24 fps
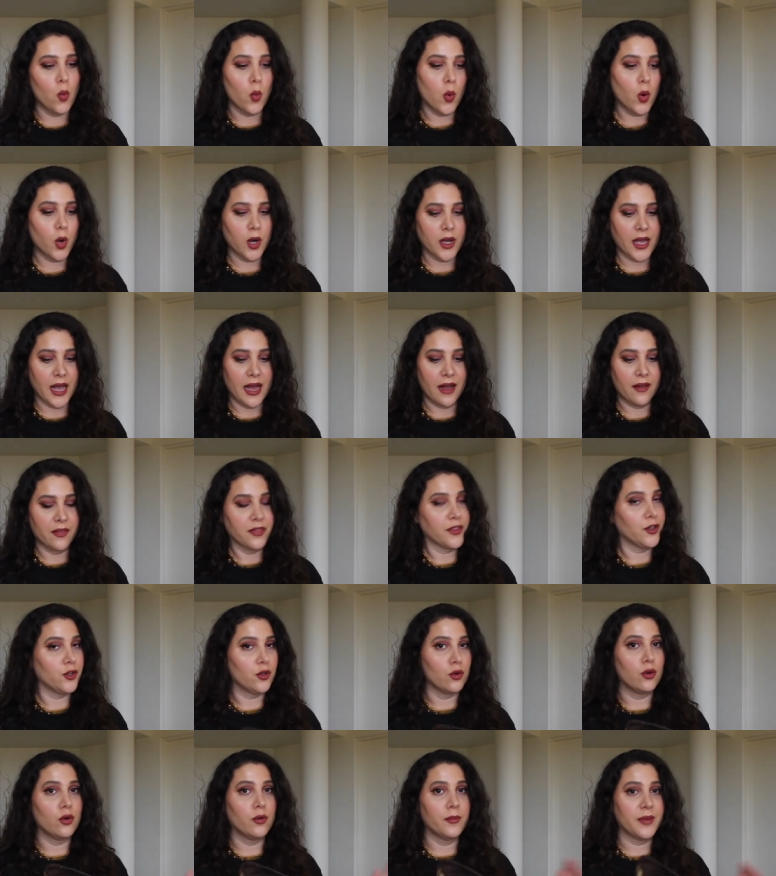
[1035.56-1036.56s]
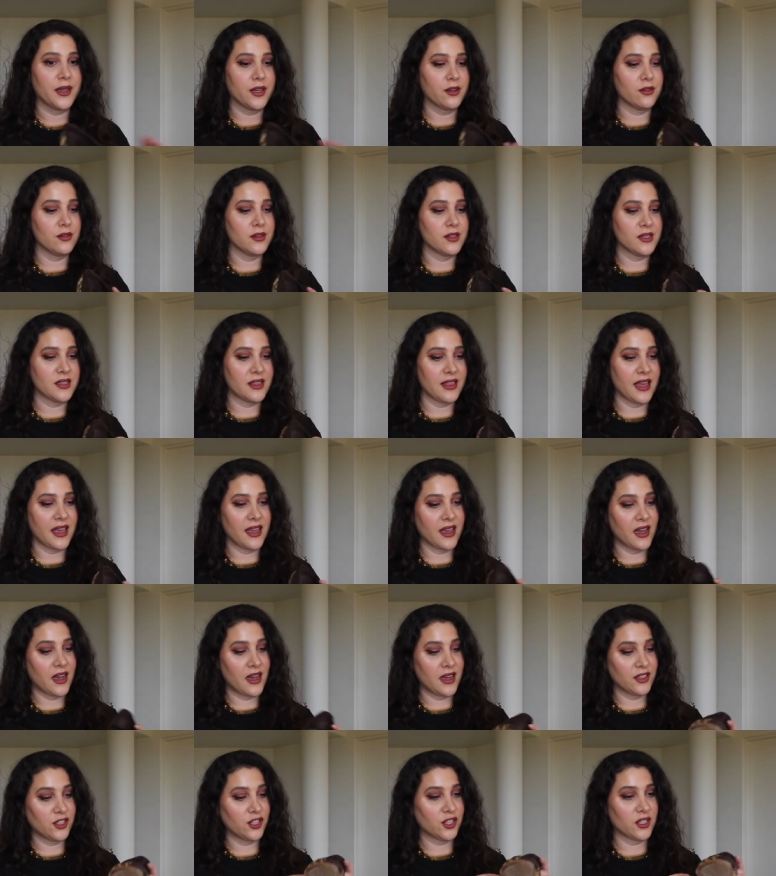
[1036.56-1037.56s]
walk out the door because they
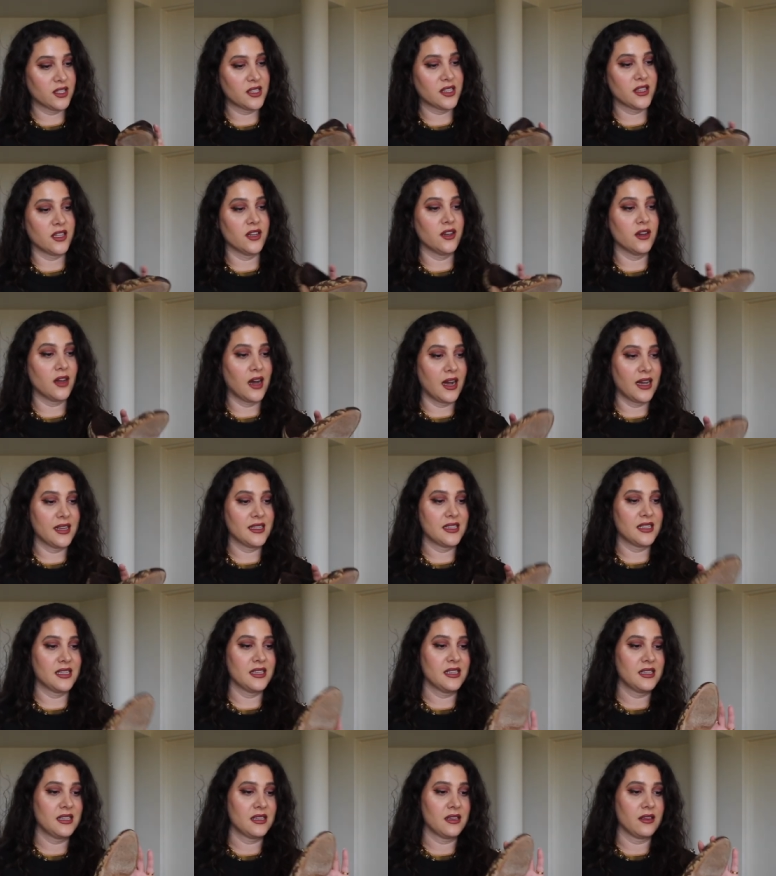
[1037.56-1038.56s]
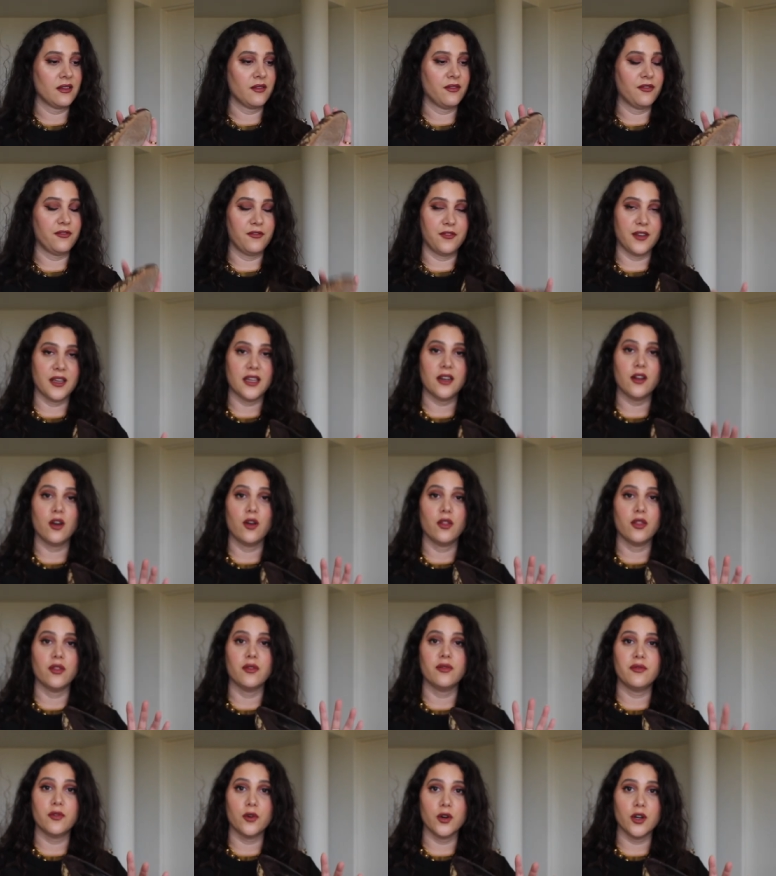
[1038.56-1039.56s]
are just the nicest fit on
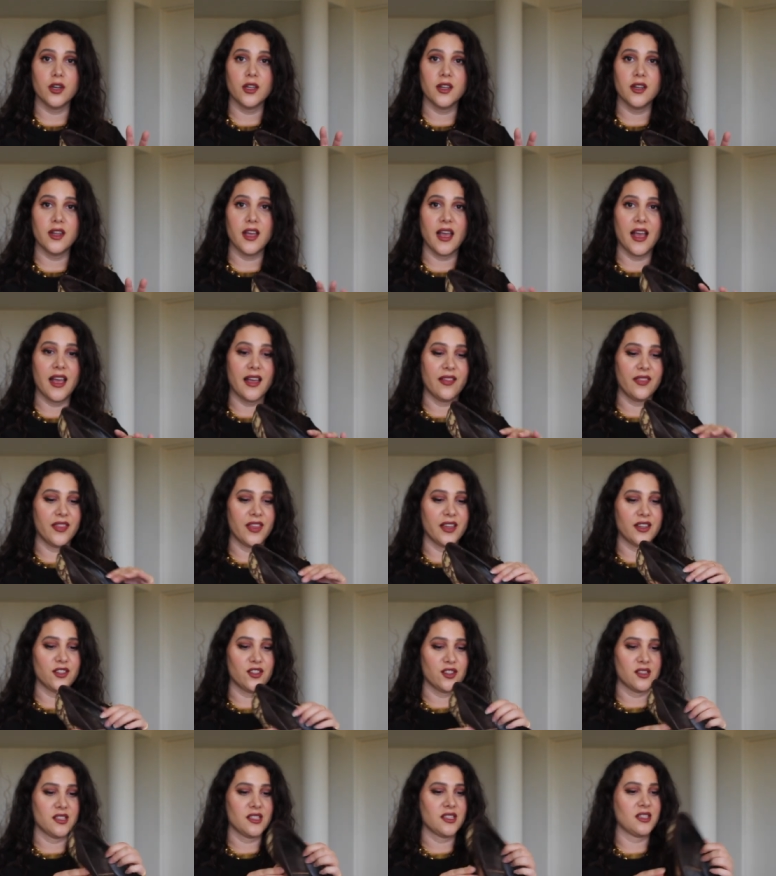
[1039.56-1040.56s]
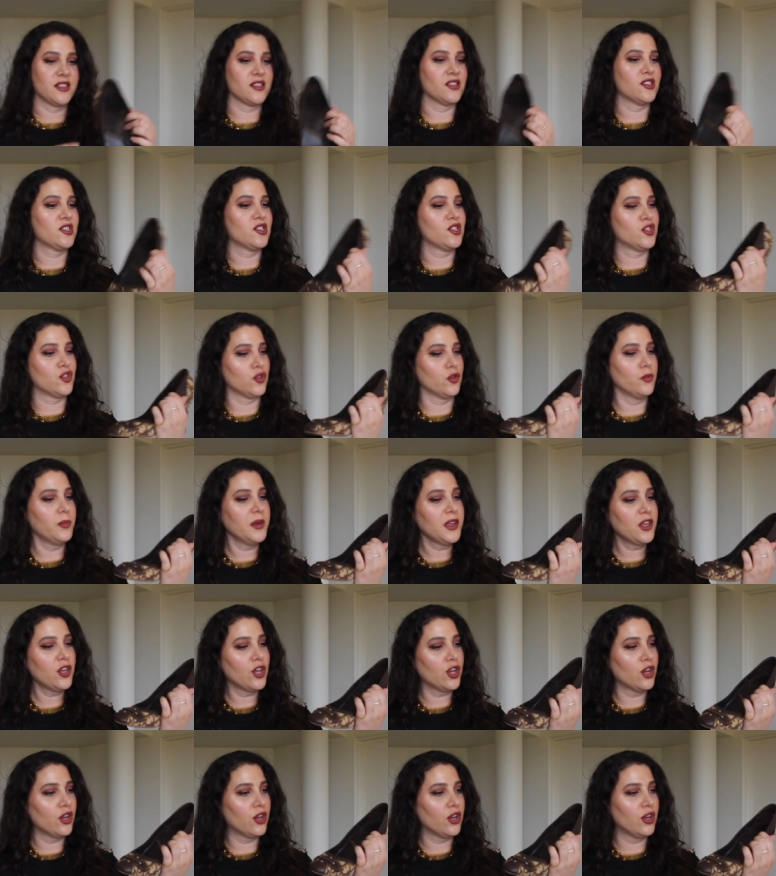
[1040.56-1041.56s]
the foot and they're just super
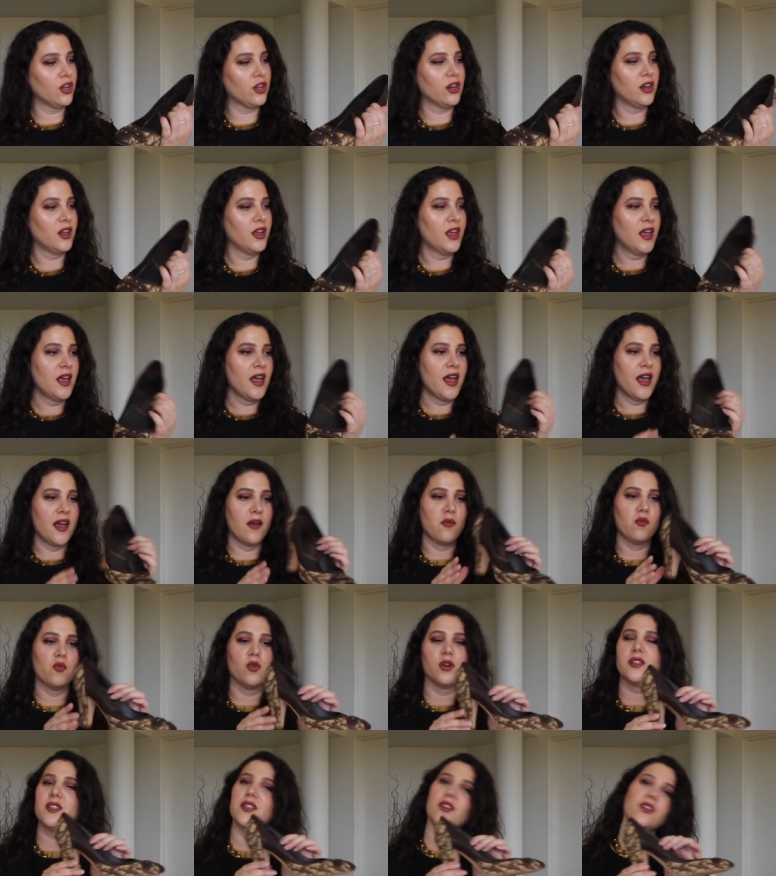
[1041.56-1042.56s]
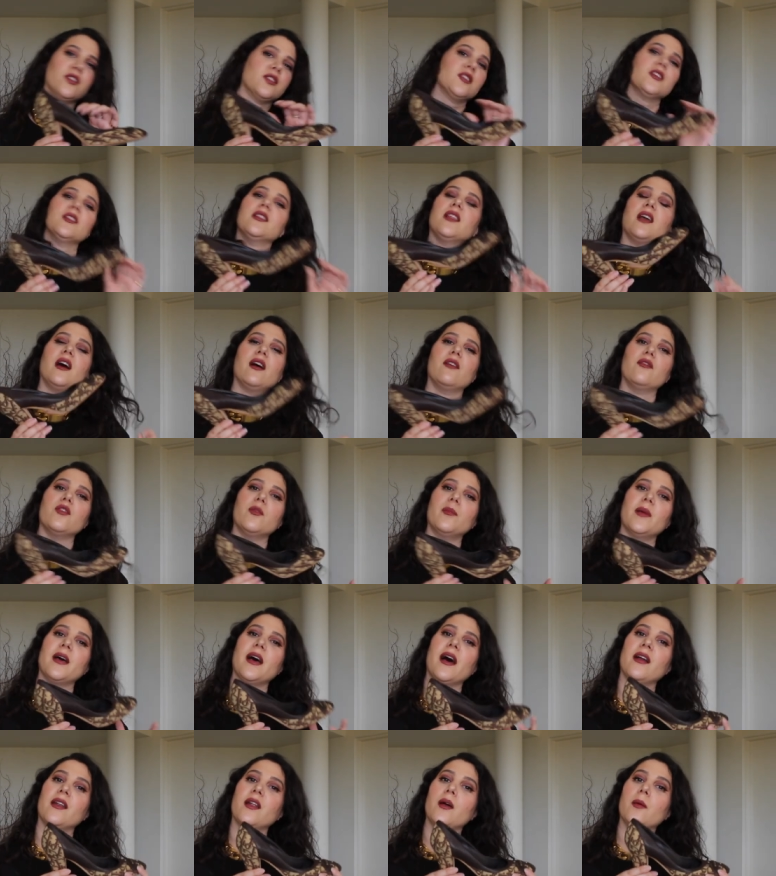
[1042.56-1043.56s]
cute and what's not to love
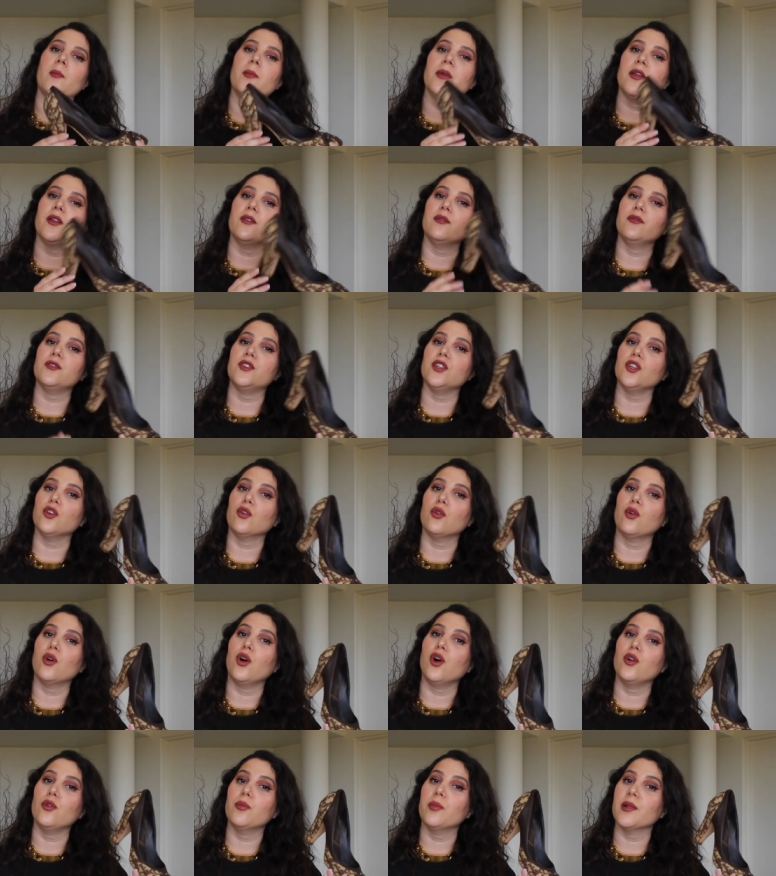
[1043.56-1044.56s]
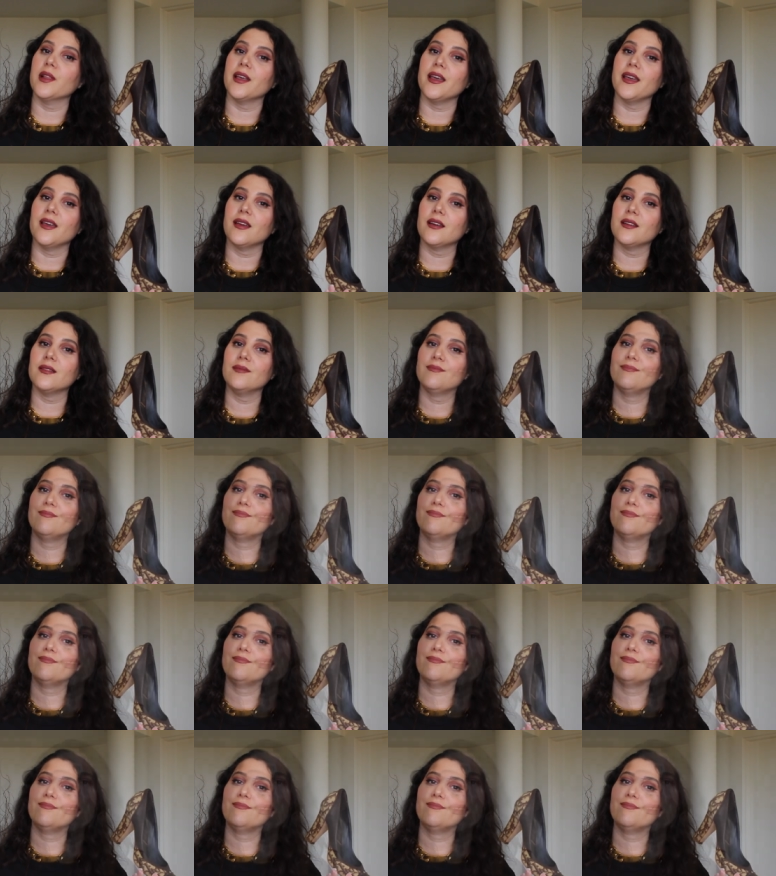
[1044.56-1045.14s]
about a bit of Dior oblique.